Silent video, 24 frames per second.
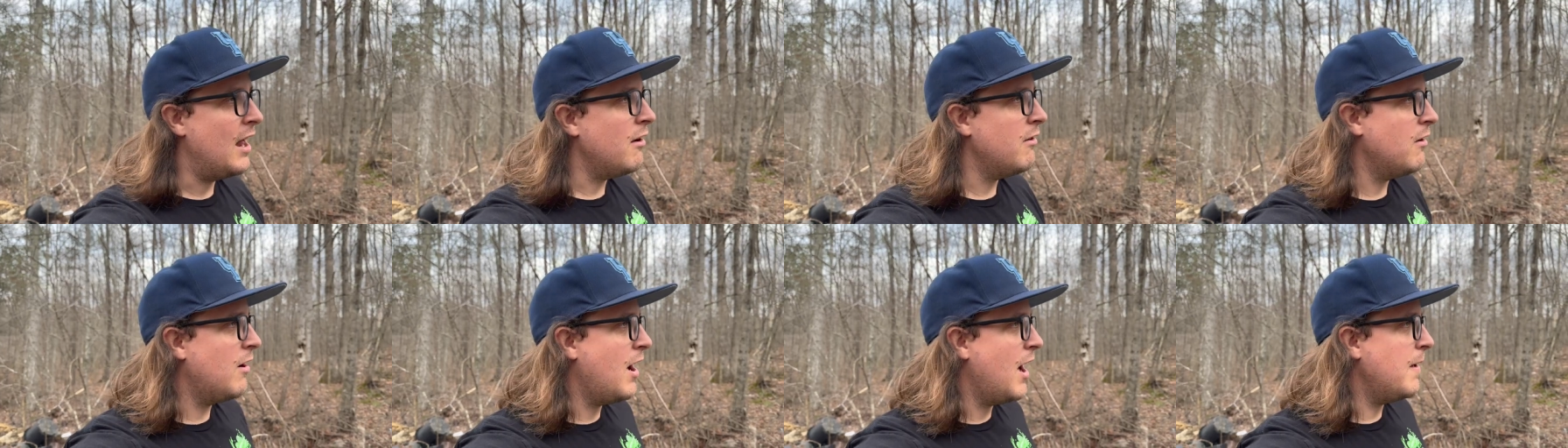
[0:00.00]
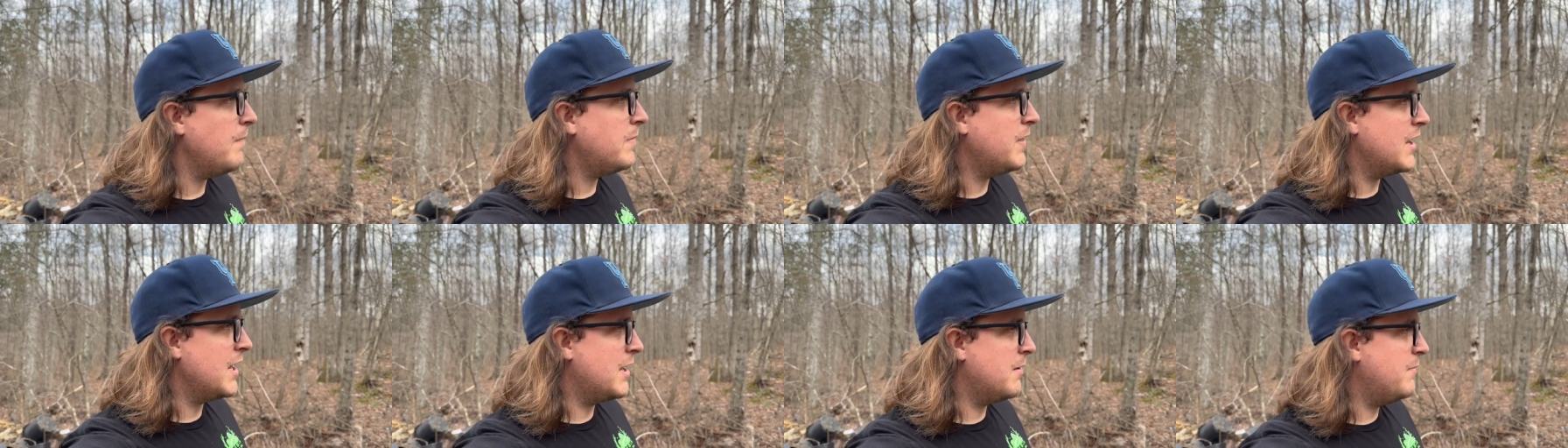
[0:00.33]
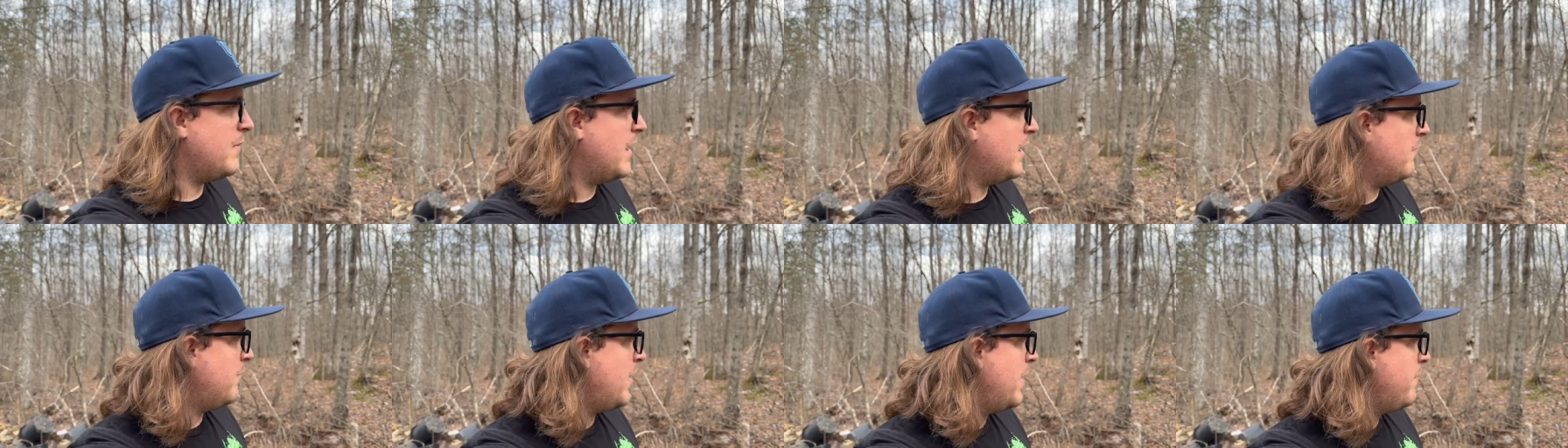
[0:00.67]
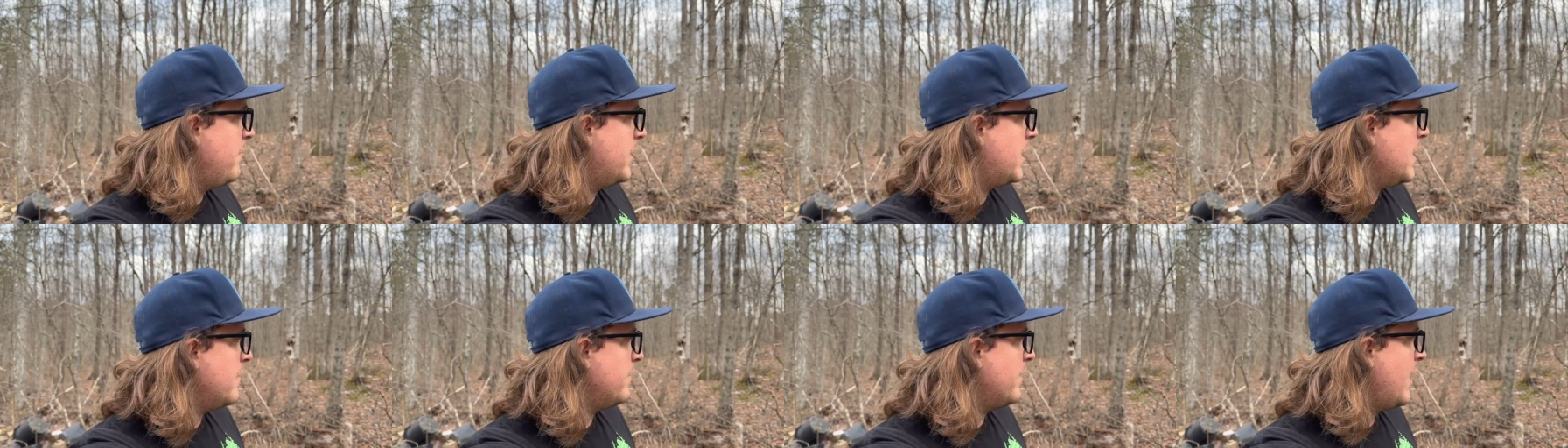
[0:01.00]
don't know. I'm thinking about
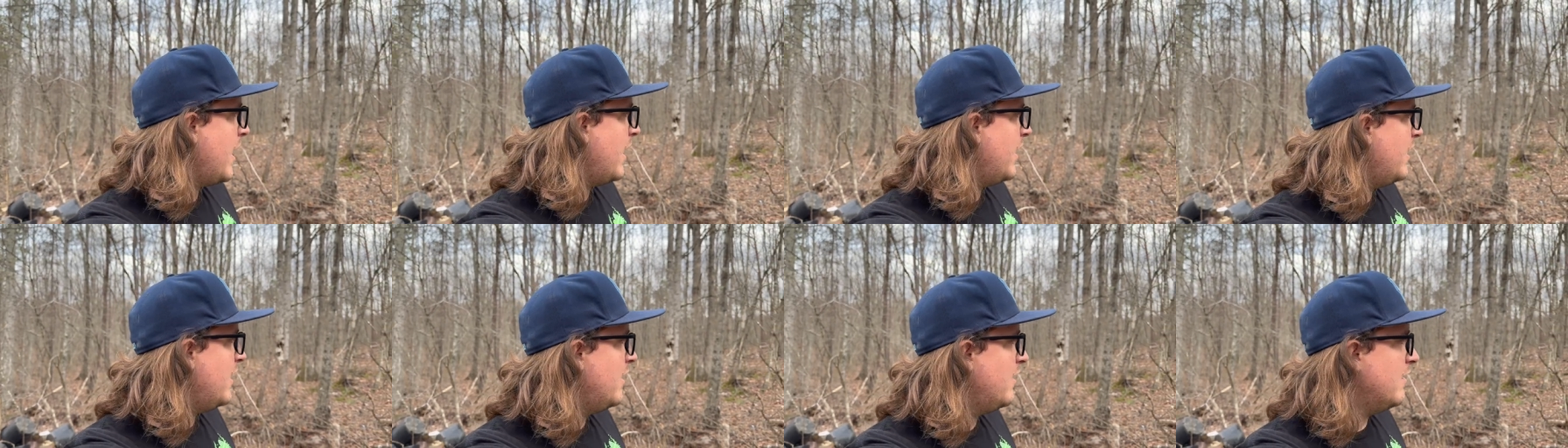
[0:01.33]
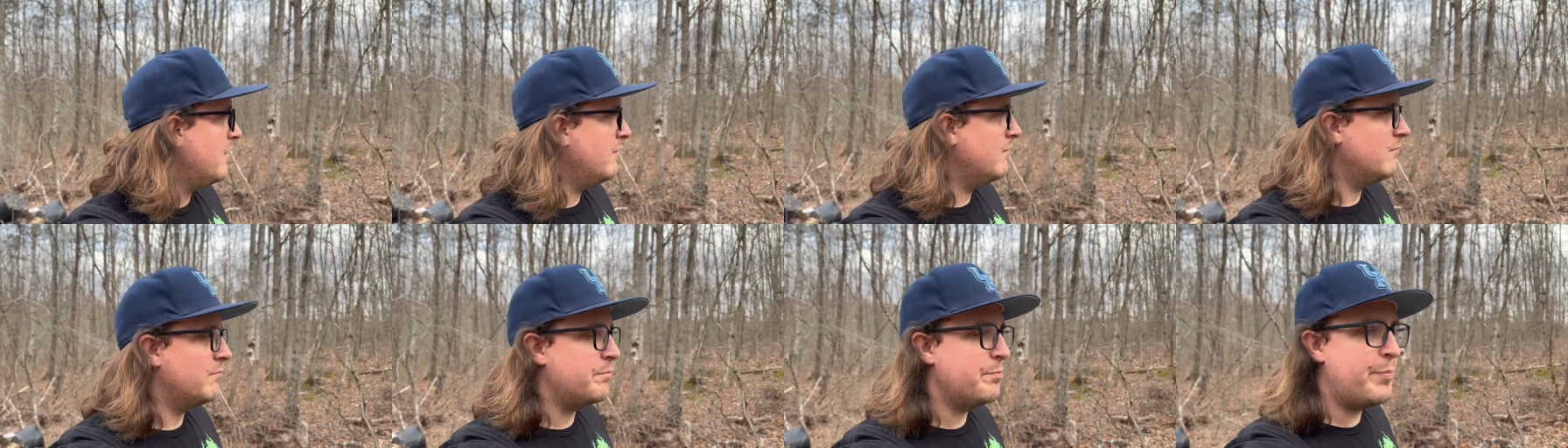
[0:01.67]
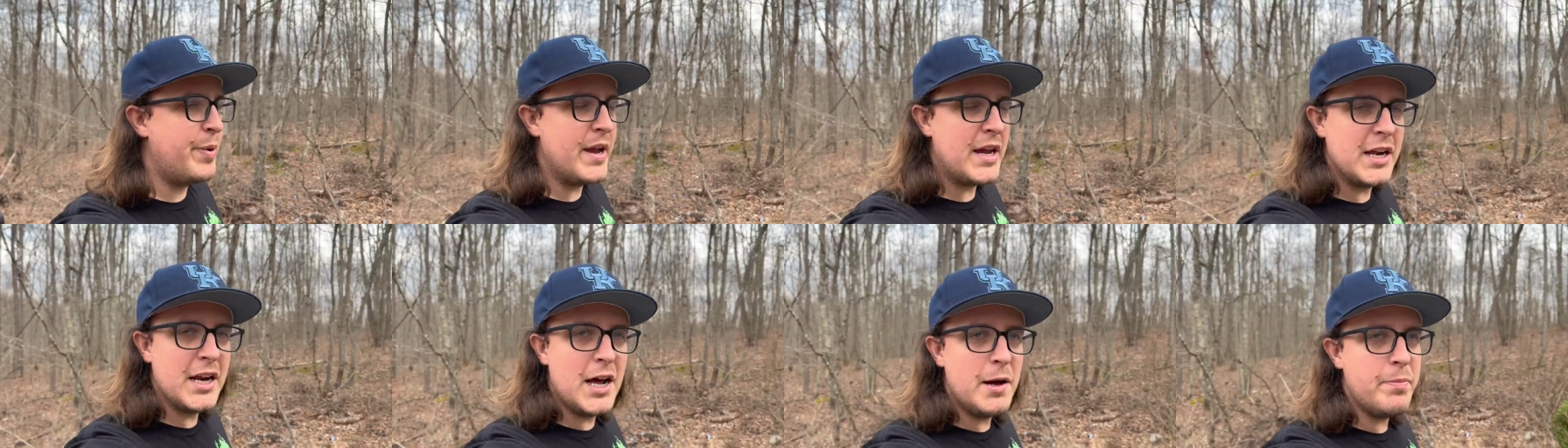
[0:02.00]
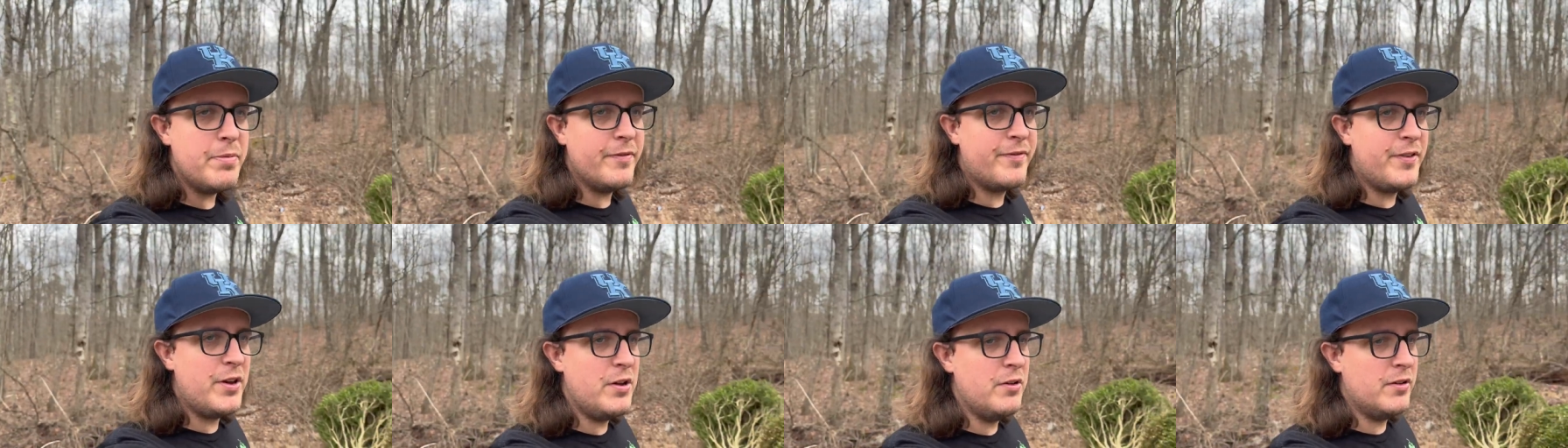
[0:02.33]
maybe coming out here and picking up
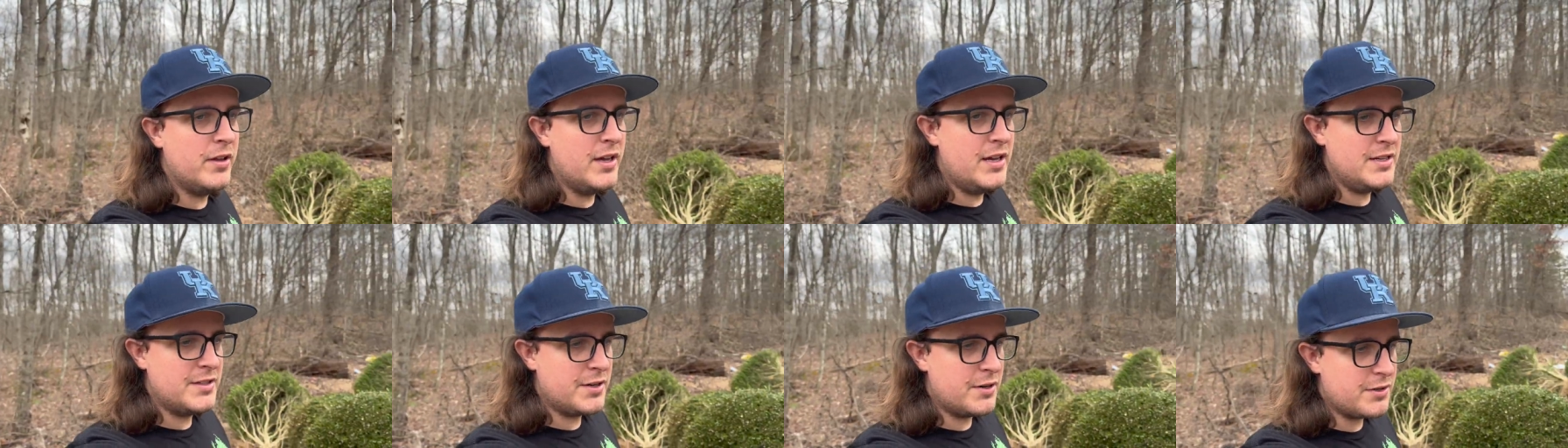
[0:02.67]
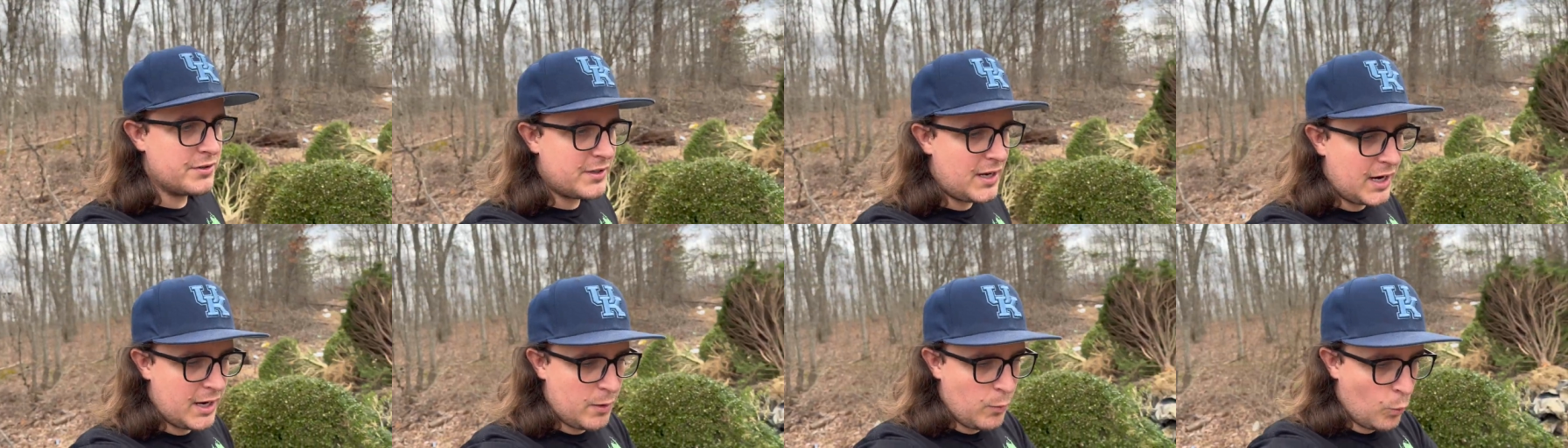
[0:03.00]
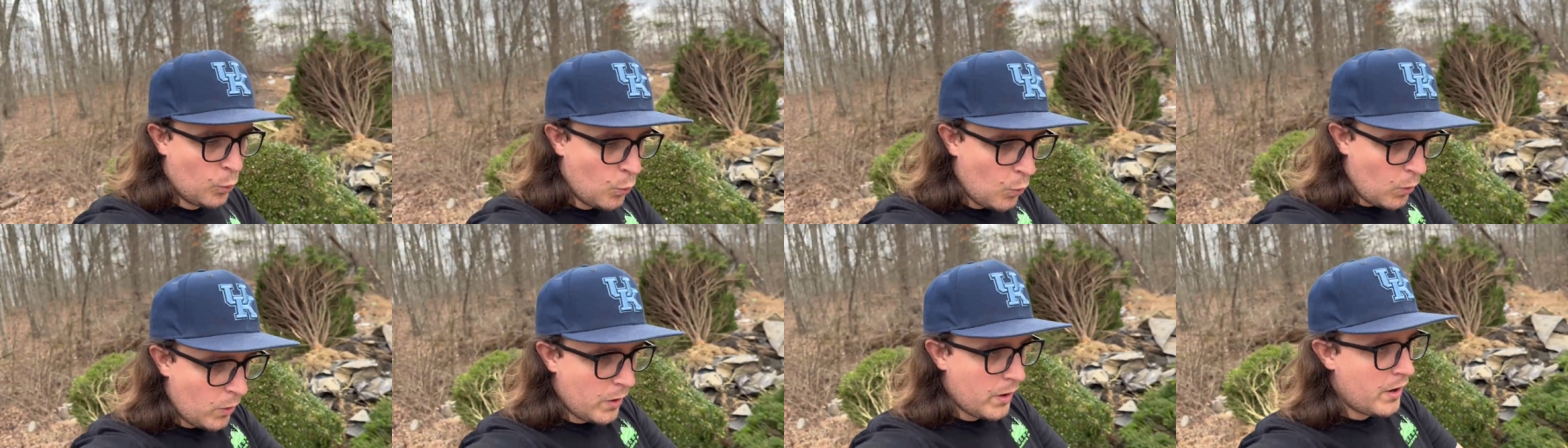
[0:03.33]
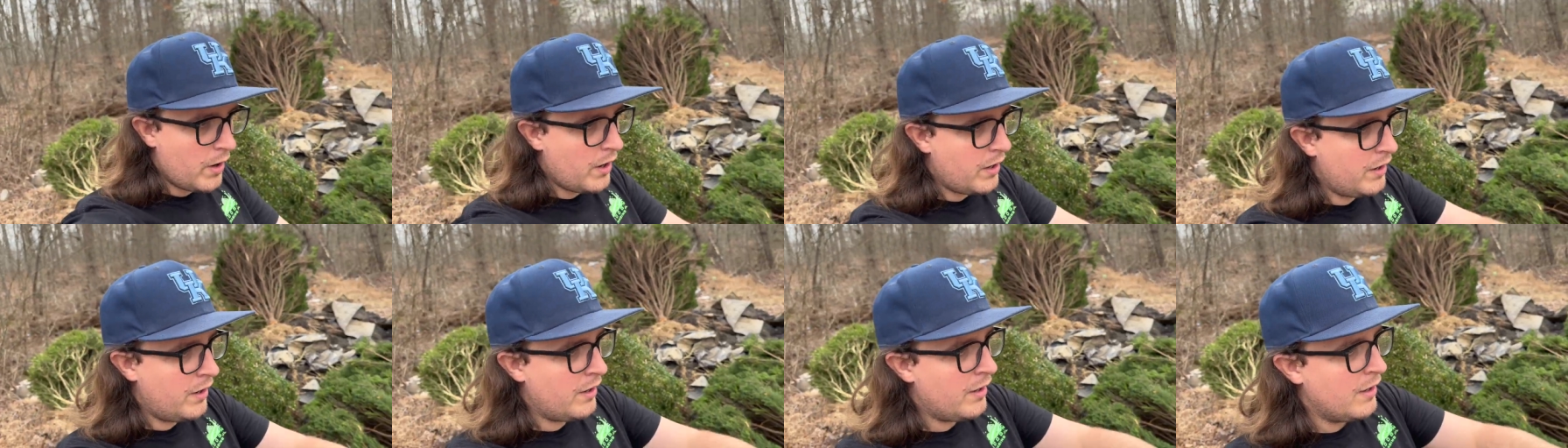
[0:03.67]
a few of these. There's like
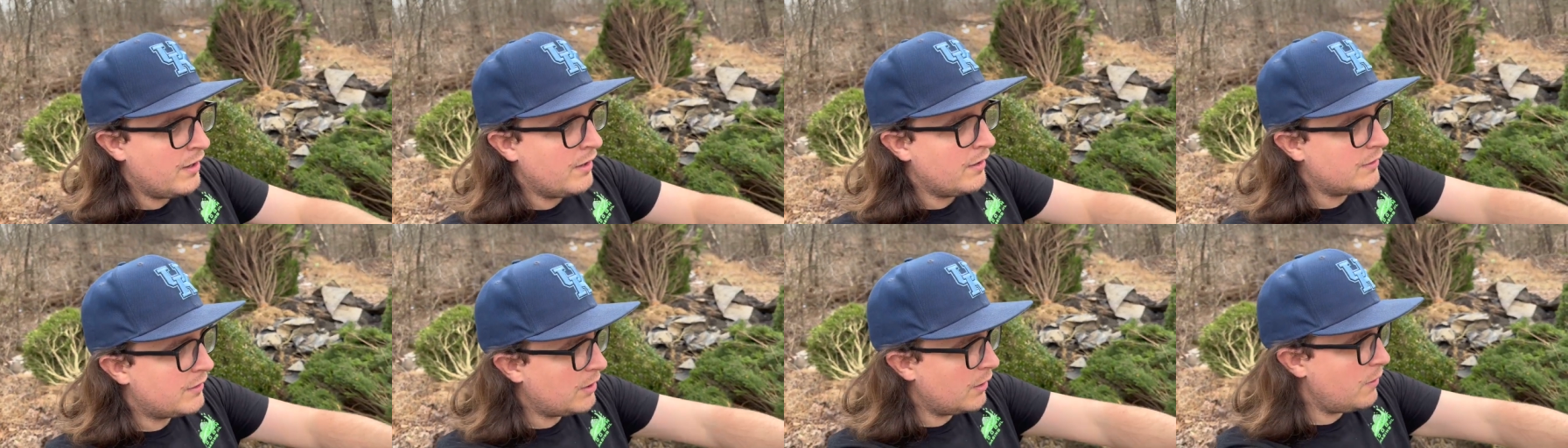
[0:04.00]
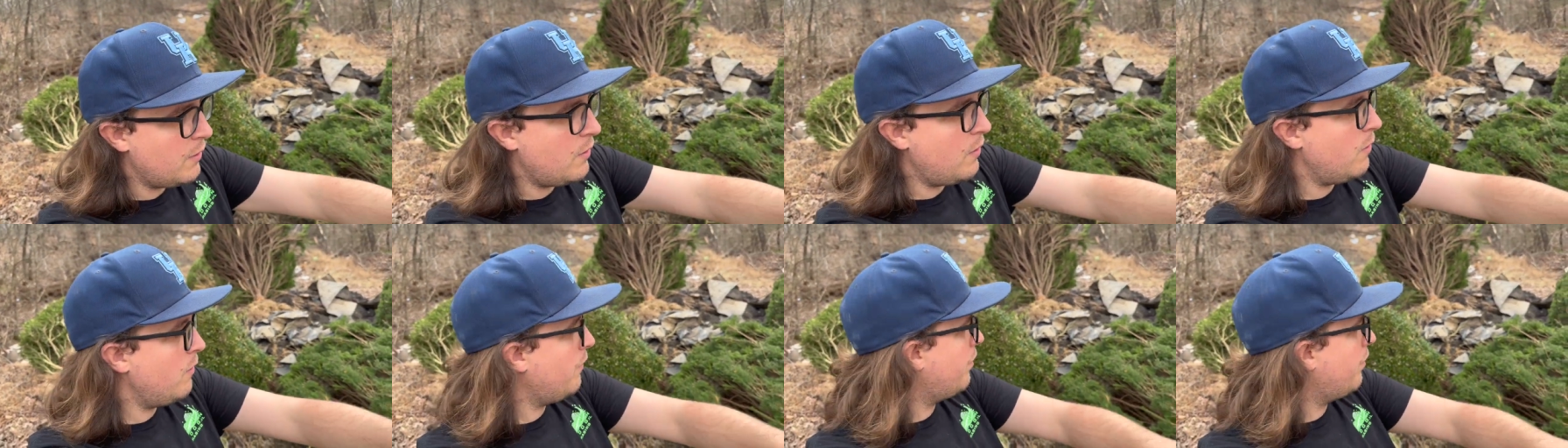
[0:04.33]
one, two,